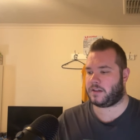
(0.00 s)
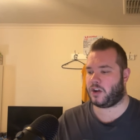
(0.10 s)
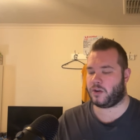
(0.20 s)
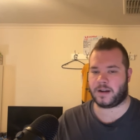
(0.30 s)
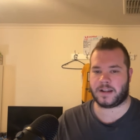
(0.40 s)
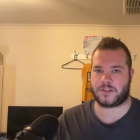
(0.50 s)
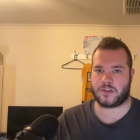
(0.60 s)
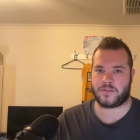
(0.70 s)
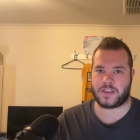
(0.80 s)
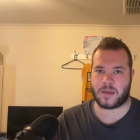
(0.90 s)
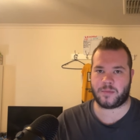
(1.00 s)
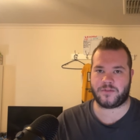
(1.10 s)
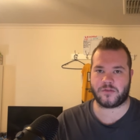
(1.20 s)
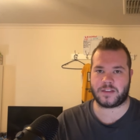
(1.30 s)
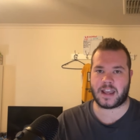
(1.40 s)
no one has driven there
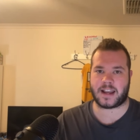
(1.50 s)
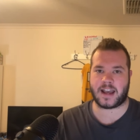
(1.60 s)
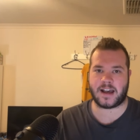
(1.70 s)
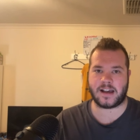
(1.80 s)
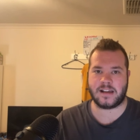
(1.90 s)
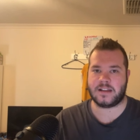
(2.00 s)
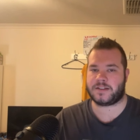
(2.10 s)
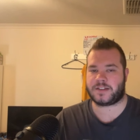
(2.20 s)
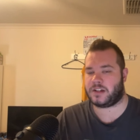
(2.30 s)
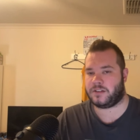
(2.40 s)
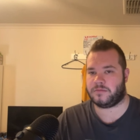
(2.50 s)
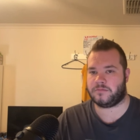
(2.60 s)
before in that car. So